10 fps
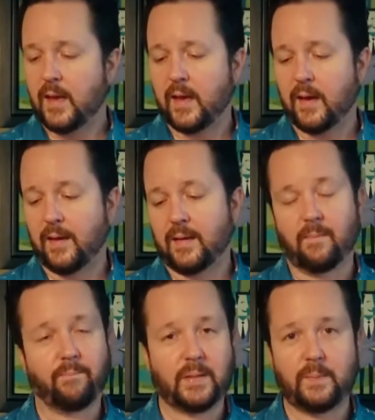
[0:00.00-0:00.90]
Uh,
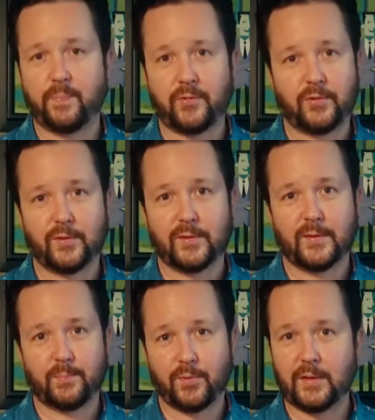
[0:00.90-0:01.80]
it beeps
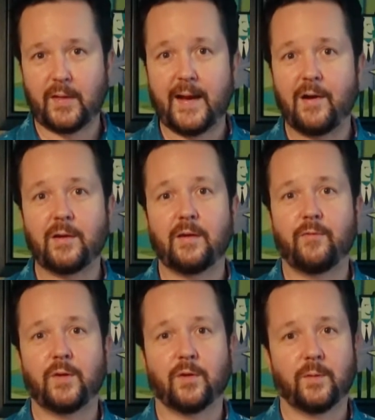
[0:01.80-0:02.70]
pretty loud
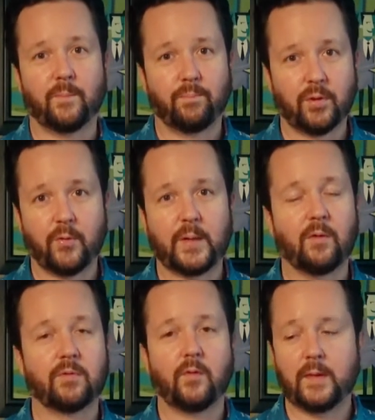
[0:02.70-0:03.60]
if you're blowing
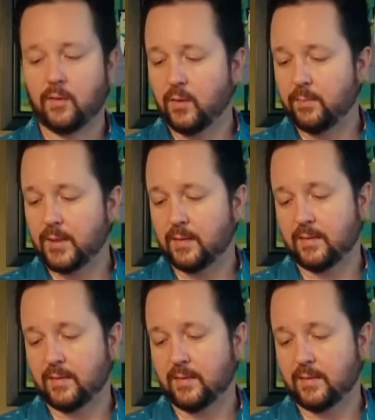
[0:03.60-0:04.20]
over the legal limit.